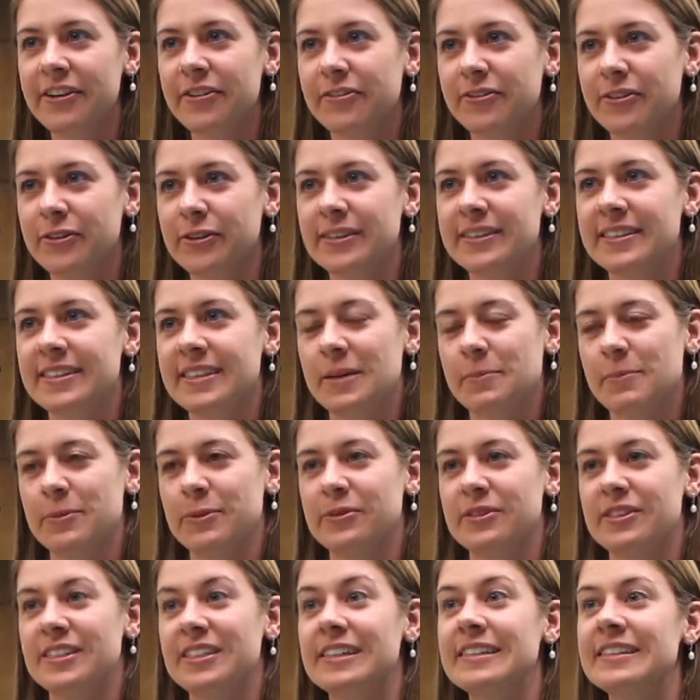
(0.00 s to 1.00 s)
focusing
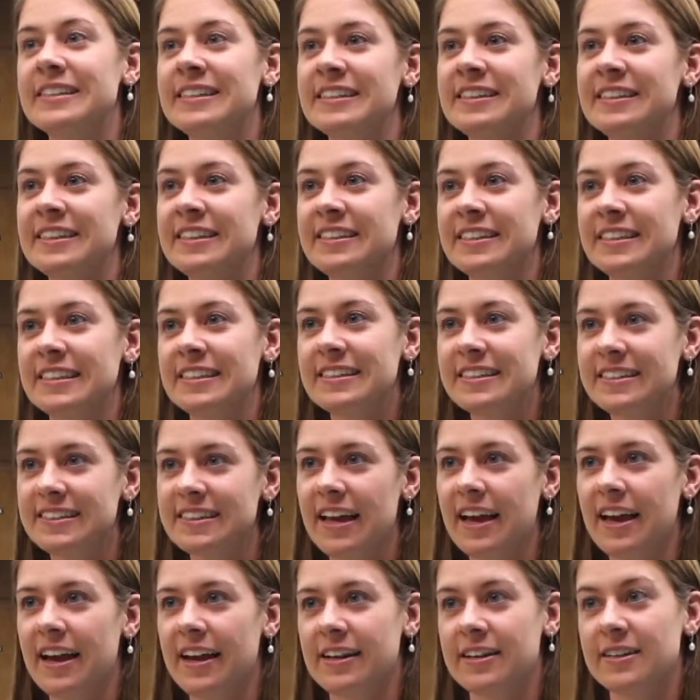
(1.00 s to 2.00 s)
mostly on synthesis
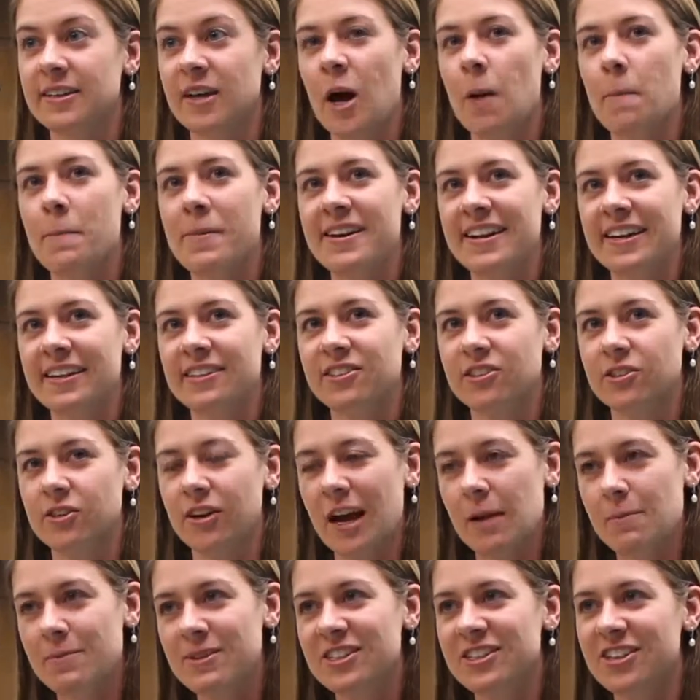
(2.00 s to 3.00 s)
and computational
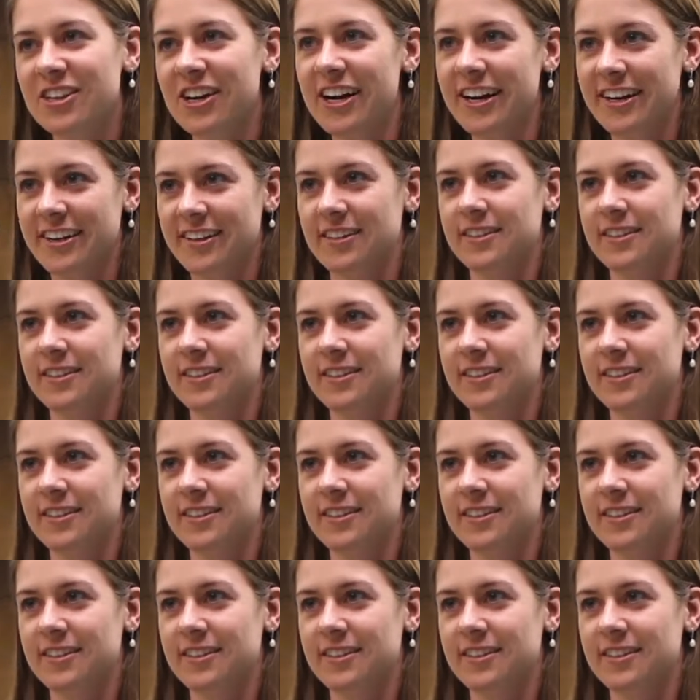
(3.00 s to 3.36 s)
chemistry.